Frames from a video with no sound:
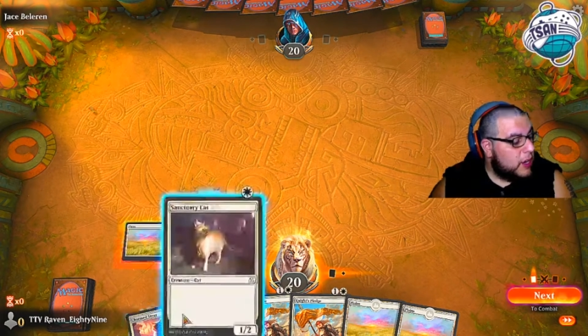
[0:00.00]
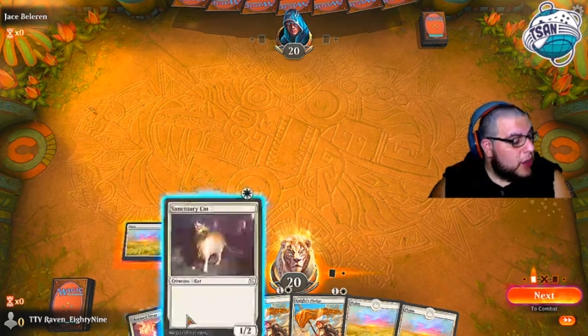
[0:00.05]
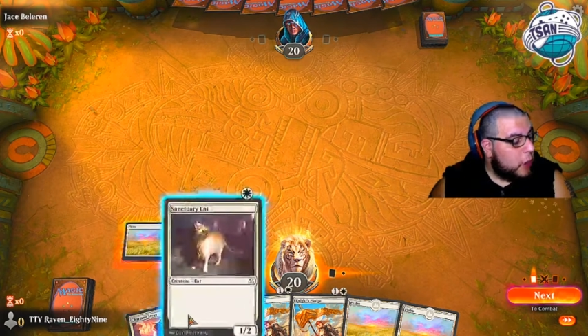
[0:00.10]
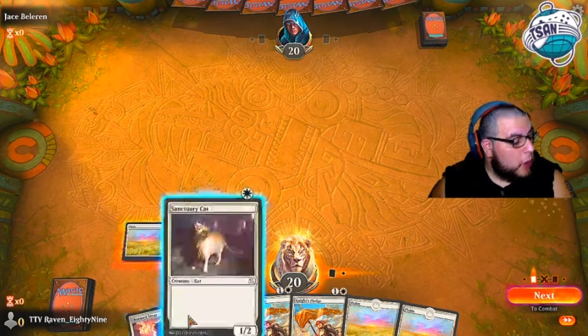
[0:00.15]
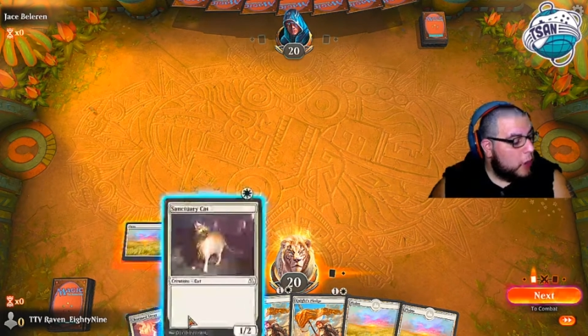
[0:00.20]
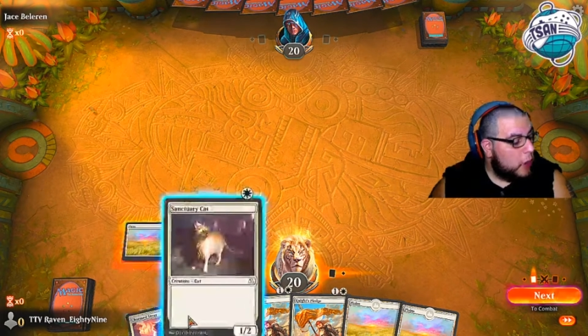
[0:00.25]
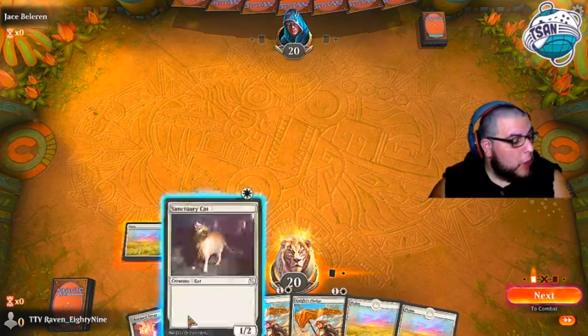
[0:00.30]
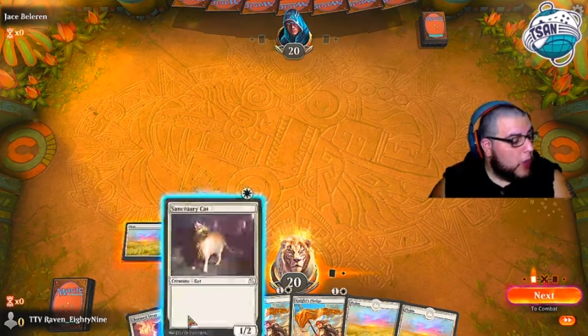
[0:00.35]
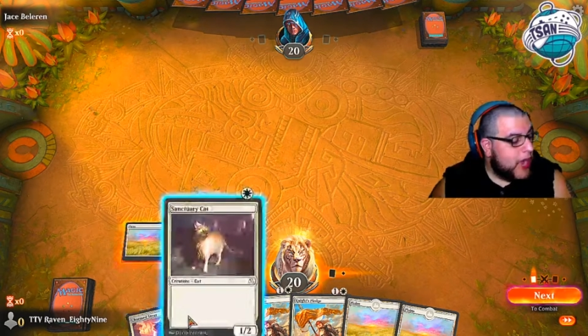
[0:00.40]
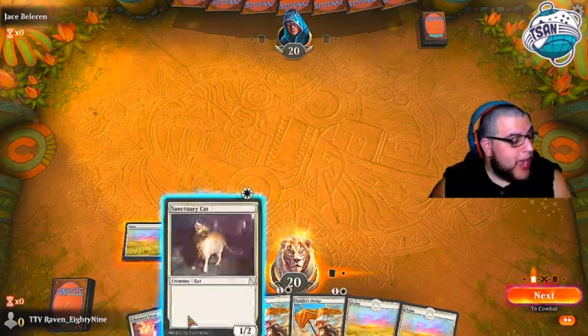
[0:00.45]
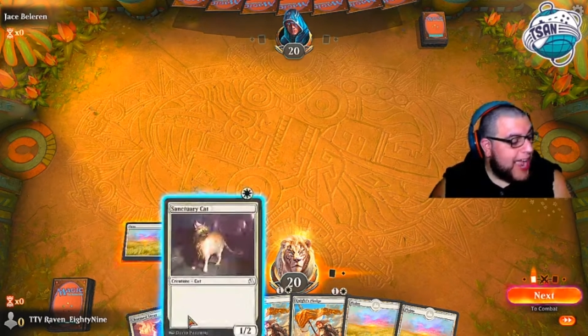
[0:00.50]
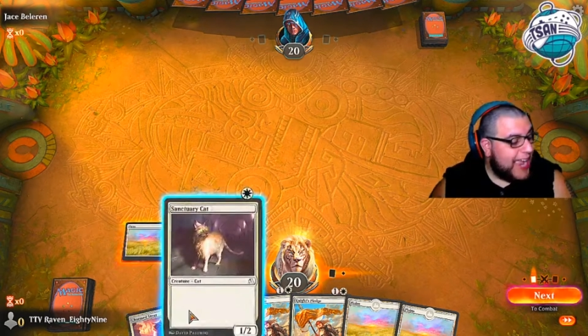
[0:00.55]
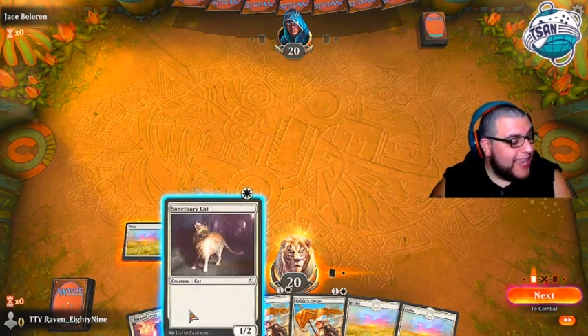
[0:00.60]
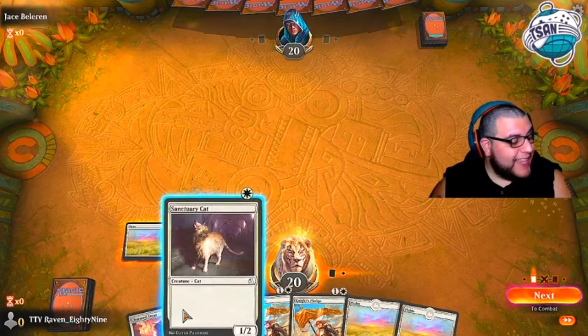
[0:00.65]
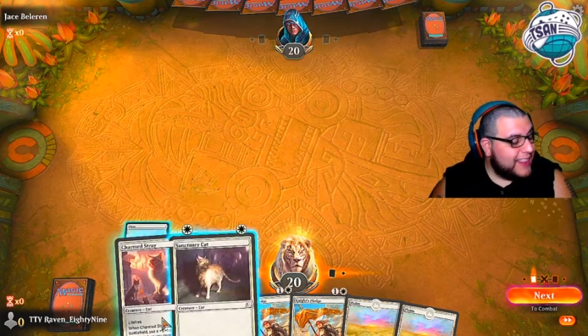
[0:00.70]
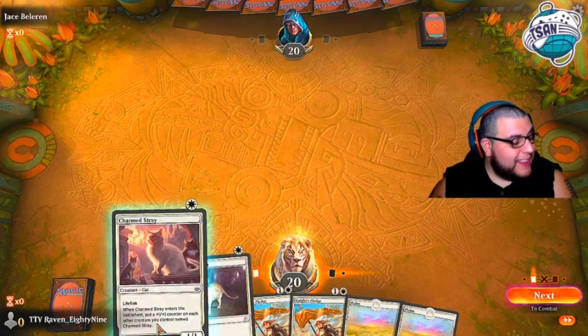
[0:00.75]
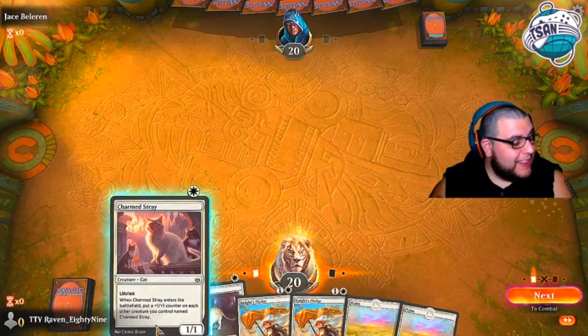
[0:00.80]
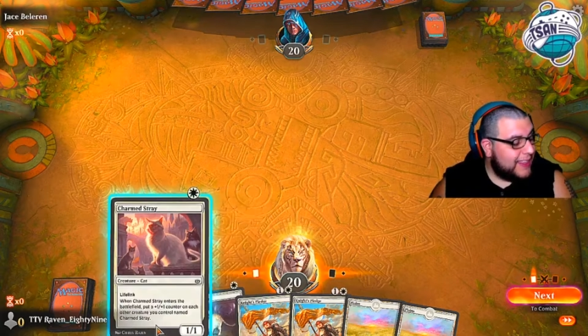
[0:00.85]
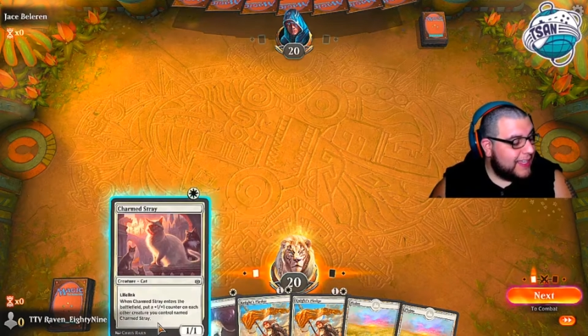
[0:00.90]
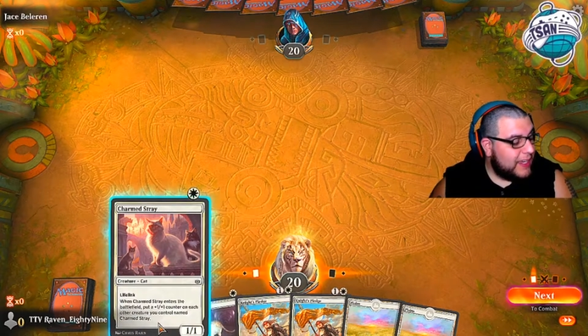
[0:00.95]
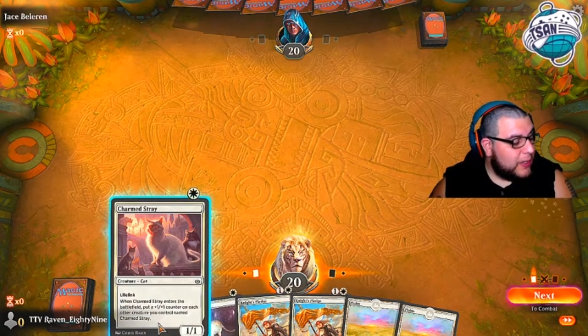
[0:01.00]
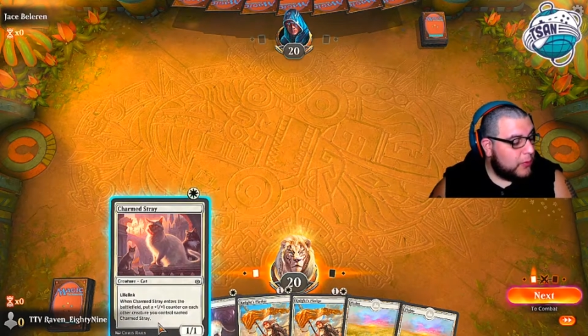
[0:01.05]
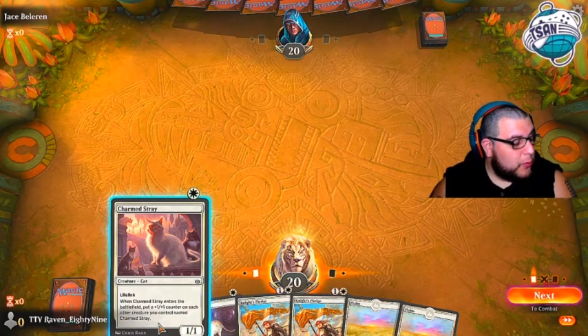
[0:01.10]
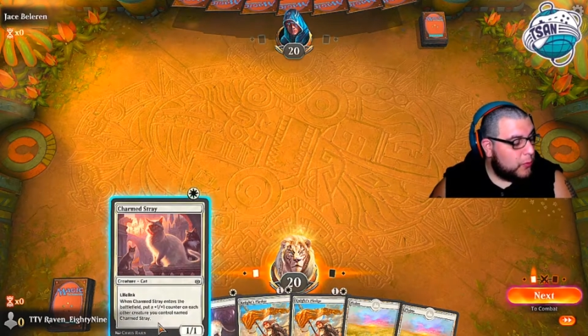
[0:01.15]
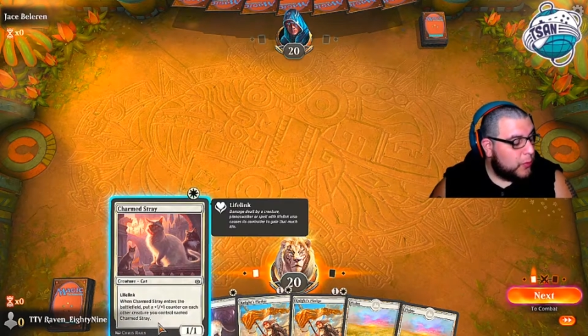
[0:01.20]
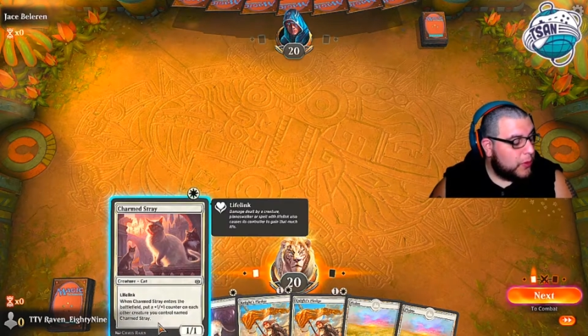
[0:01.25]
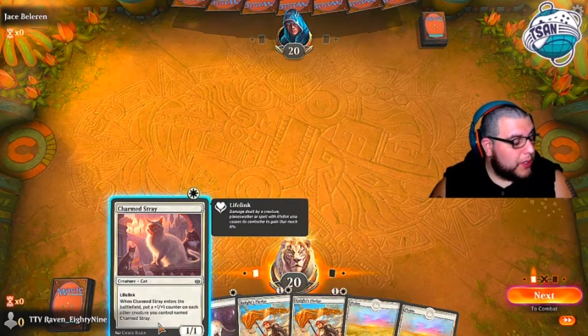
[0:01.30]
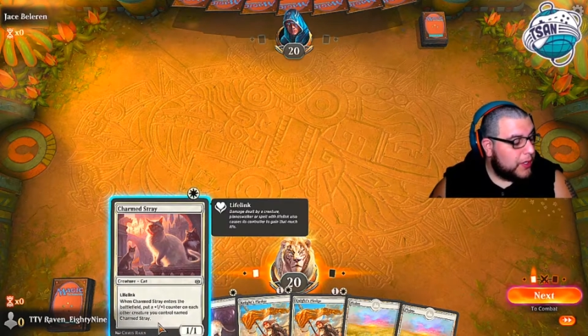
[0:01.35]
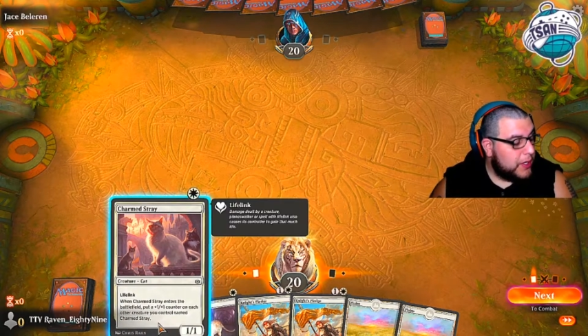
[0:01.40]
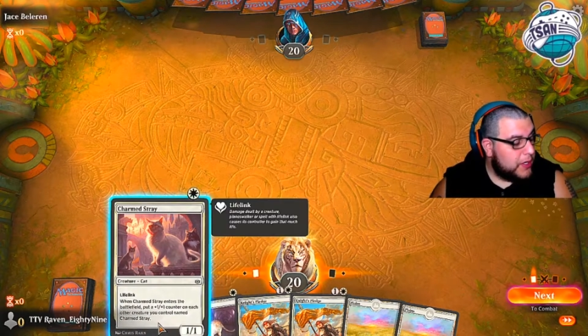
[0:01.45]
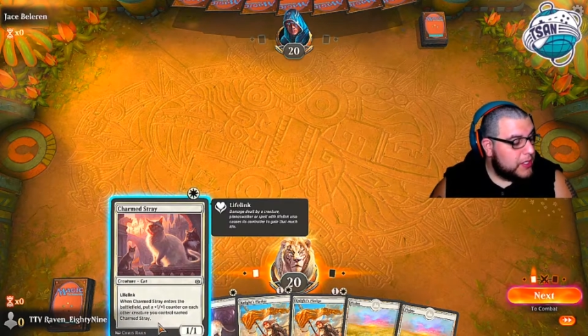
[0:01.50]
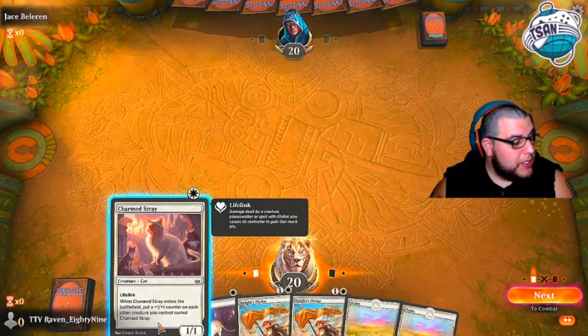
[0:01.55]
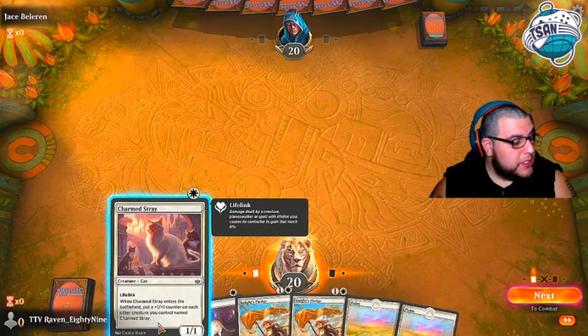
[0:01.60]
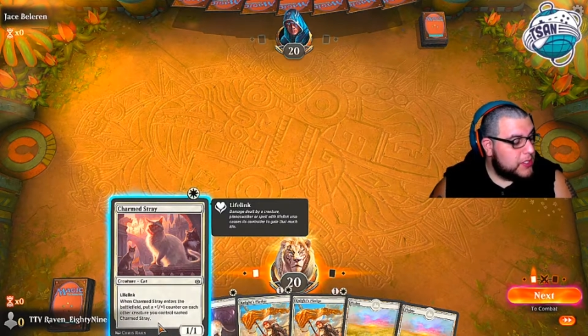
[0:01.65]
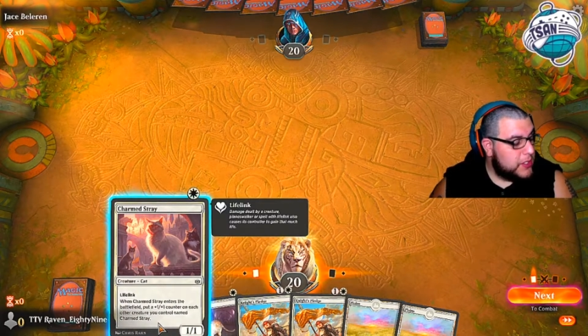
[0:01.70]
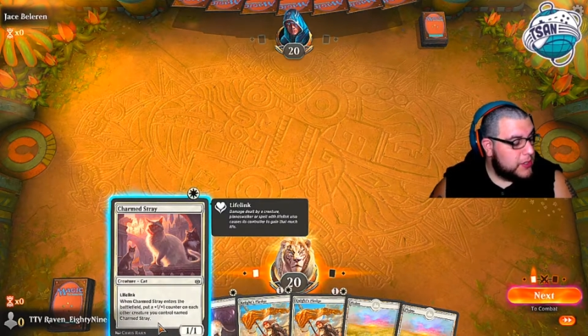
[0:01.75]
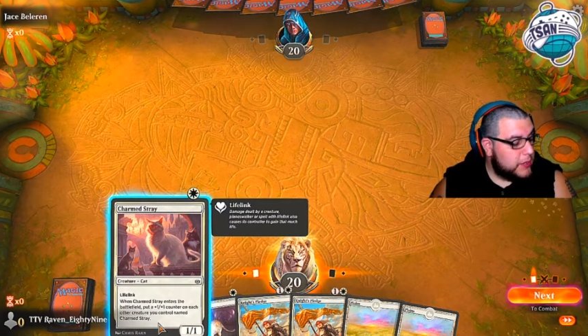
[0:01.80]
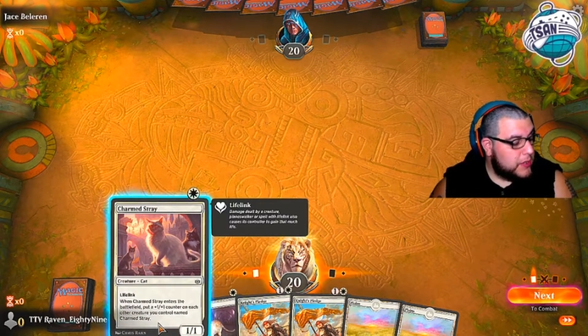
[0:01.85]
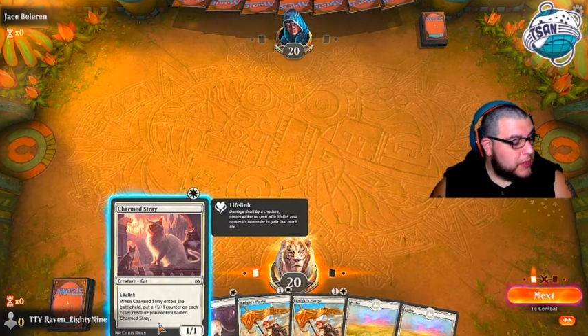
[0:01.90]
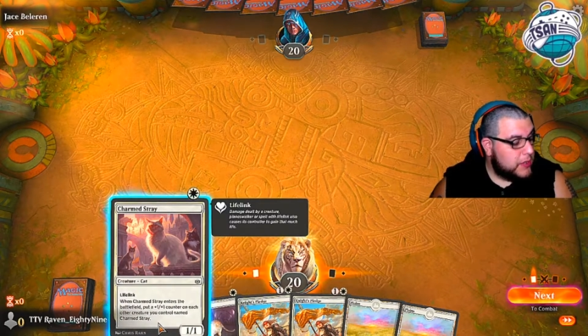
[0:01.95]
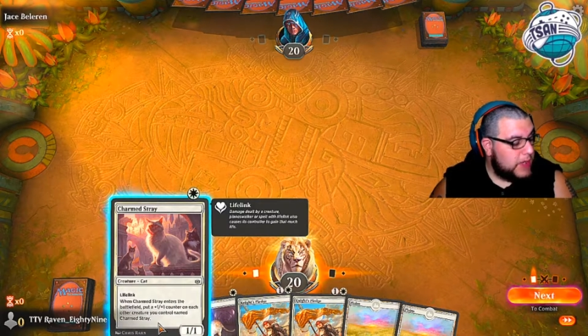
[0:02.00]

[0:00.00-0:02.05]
What I think we're gonna do